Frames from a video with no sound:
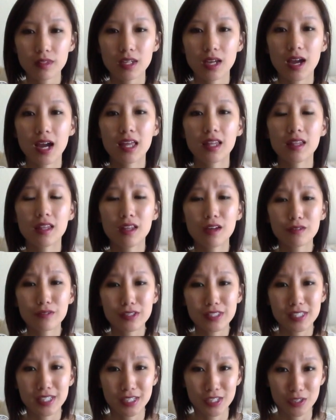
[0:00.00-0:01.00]
I love
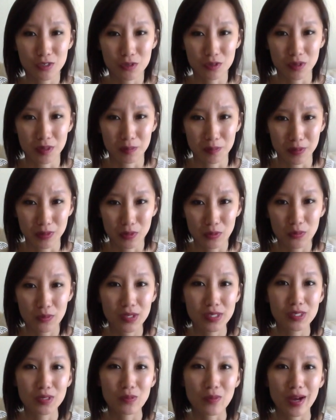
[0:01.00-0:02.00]
this industry, but the
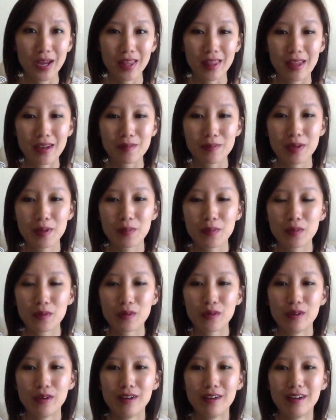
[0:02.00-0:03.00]
reason why a lot of
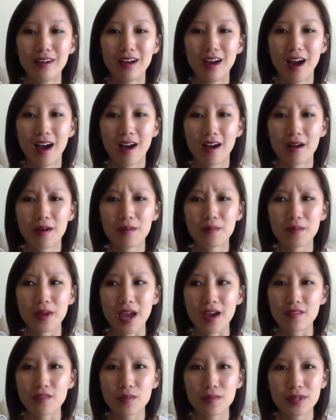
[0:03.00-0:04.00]
people
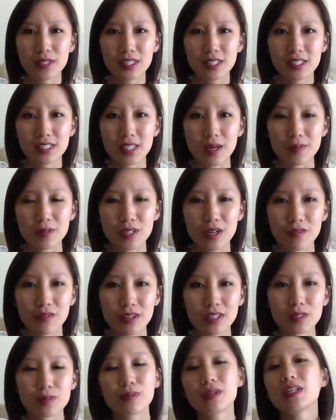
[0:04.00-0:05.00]
have a misconception of
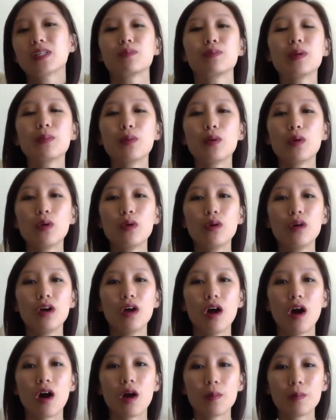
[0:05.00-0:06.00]
it is because people
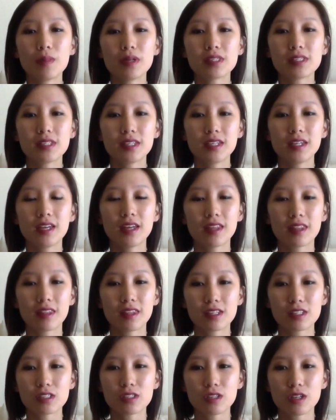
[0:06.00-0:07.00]
are missing
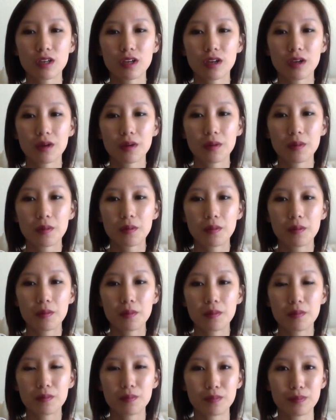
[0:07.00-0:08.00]
this
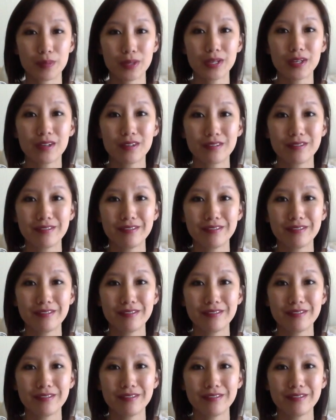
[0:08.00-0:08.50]
big